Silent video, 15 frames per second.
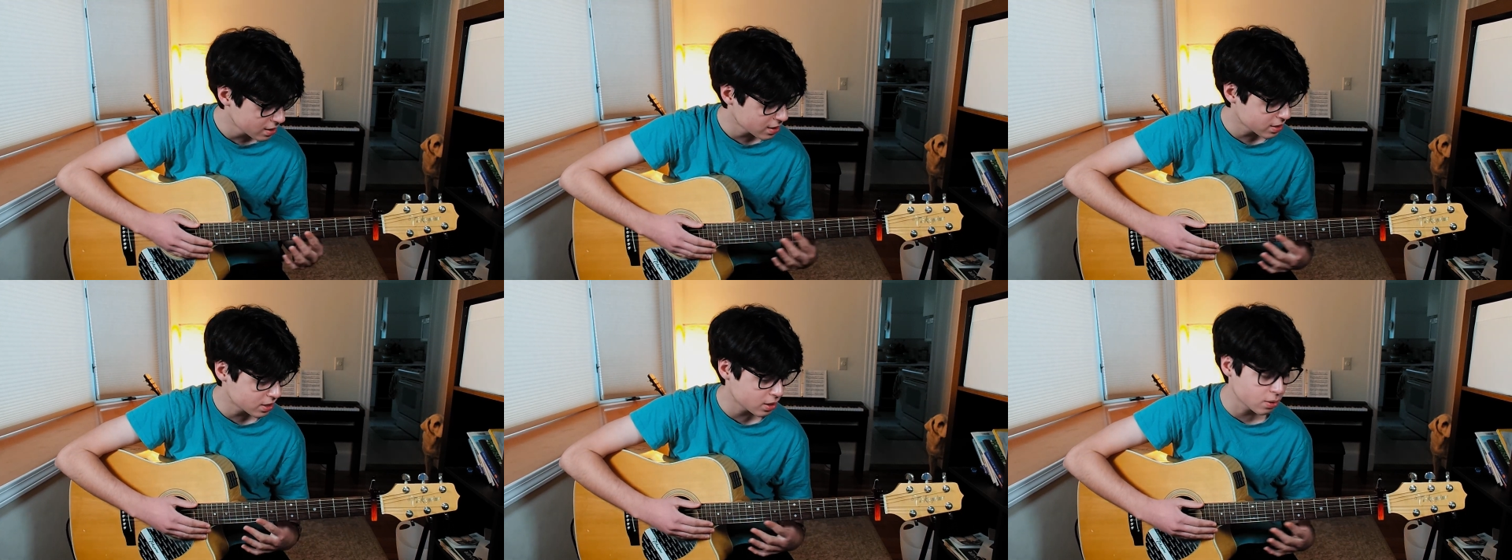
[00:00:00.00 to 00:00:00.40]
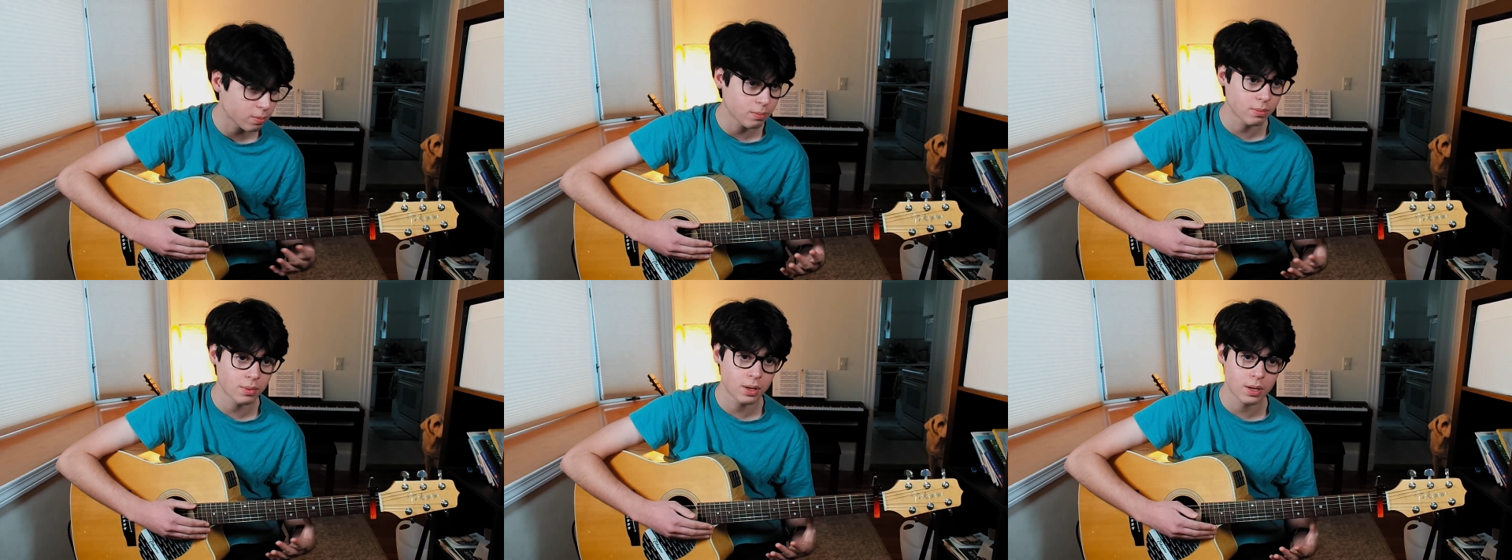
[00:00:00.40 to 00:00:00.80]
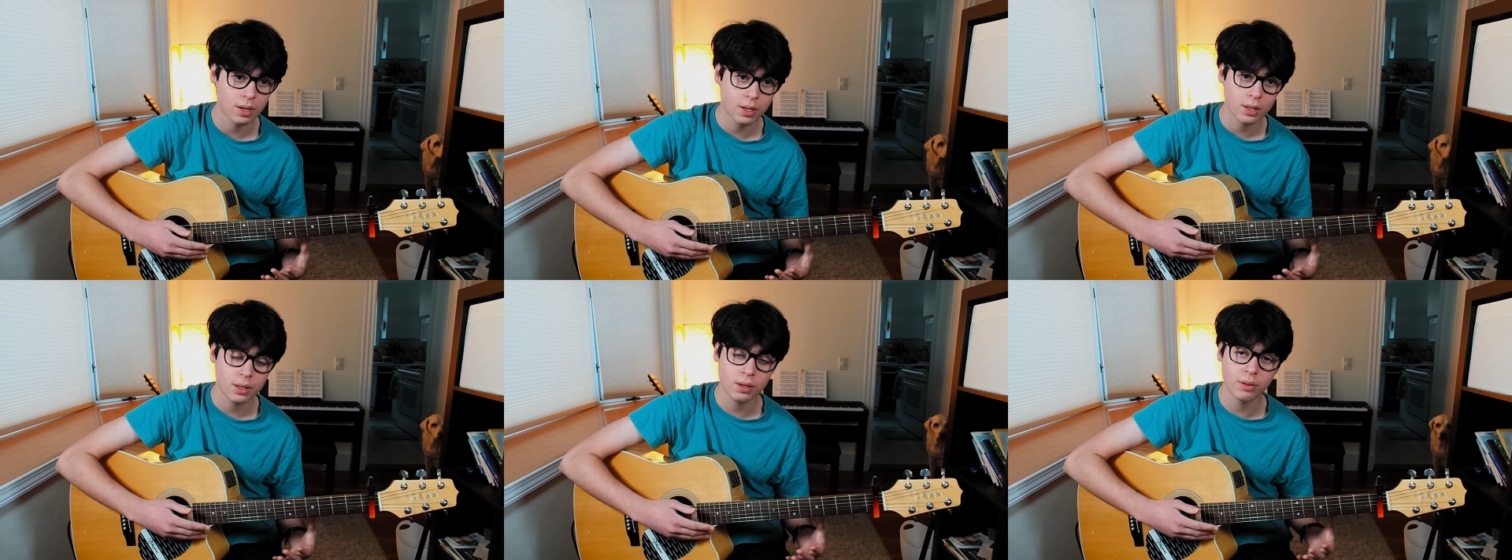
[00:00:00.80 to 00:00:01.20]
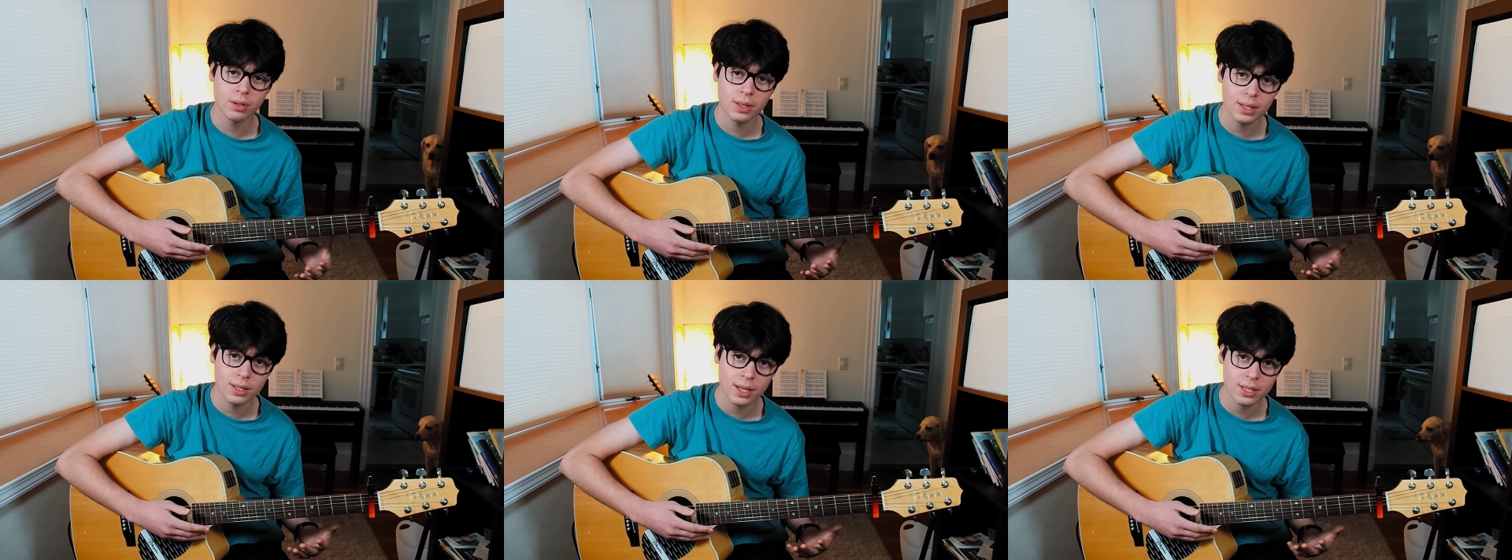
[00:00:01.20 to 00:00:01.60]
So The only
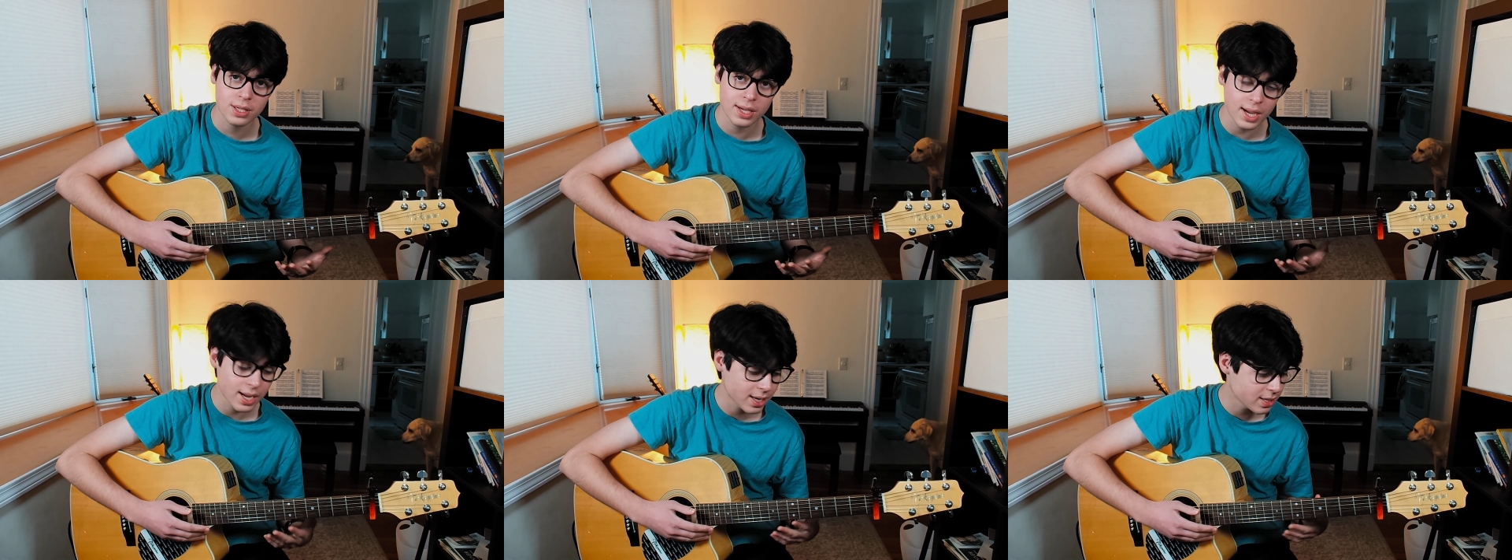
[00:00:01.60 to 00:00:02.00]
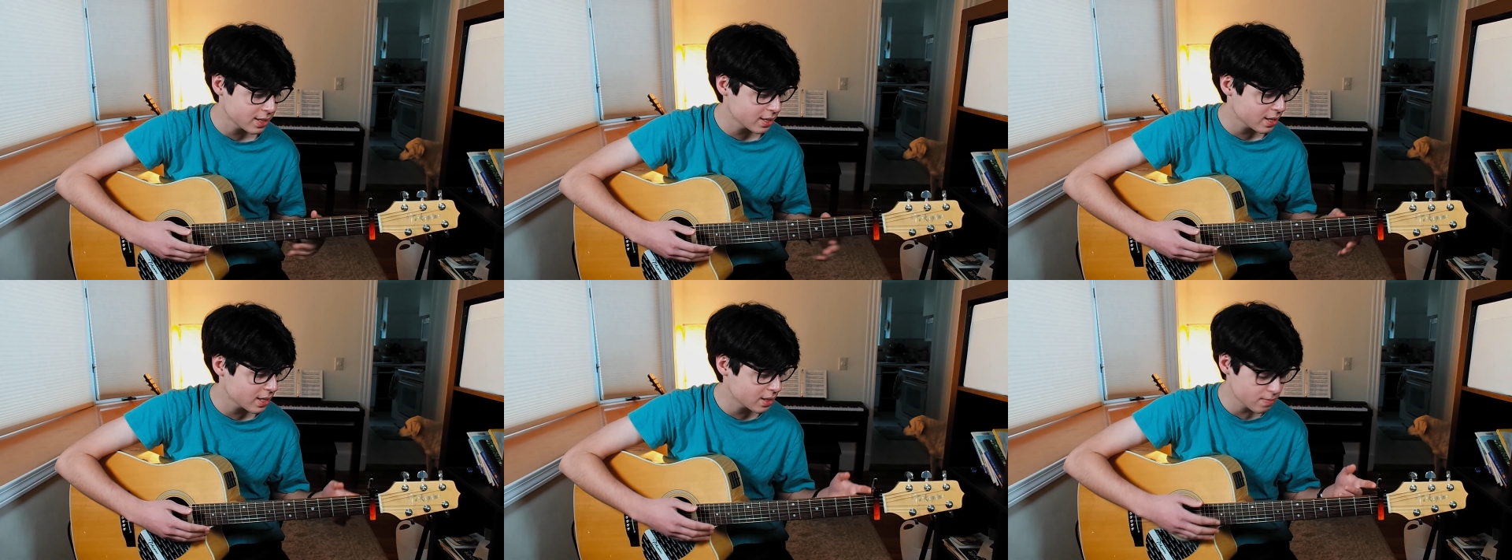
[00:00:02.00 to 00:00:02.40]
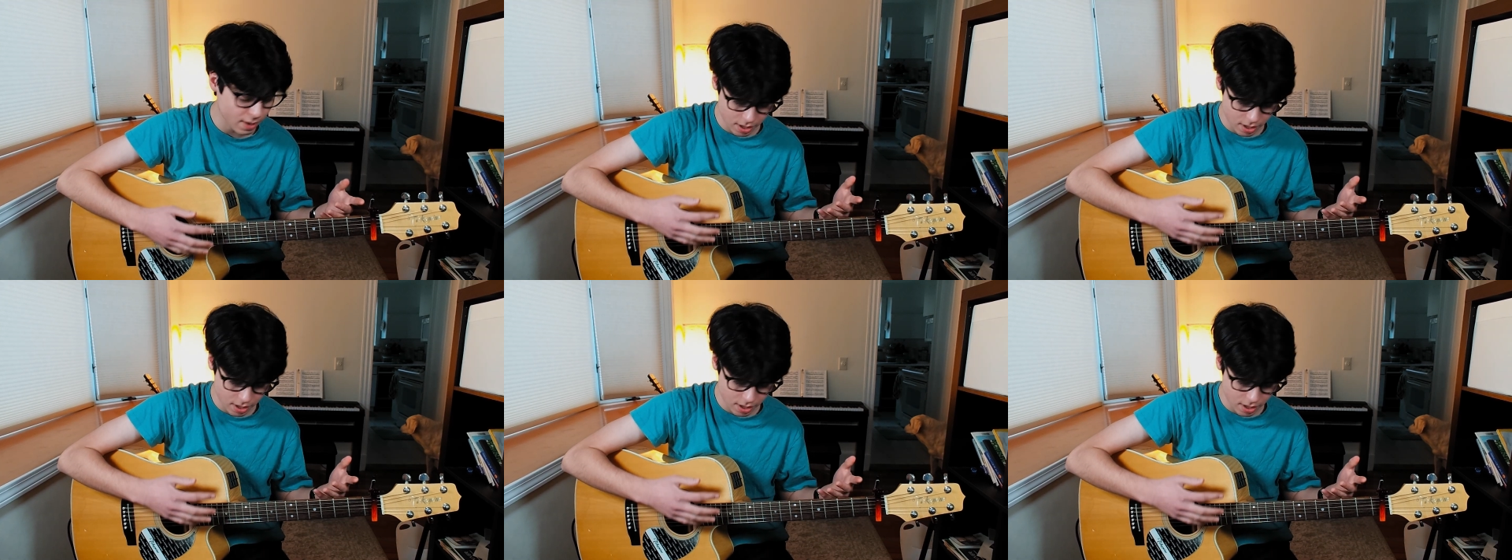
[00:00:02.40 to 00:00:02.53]
thing that changed is my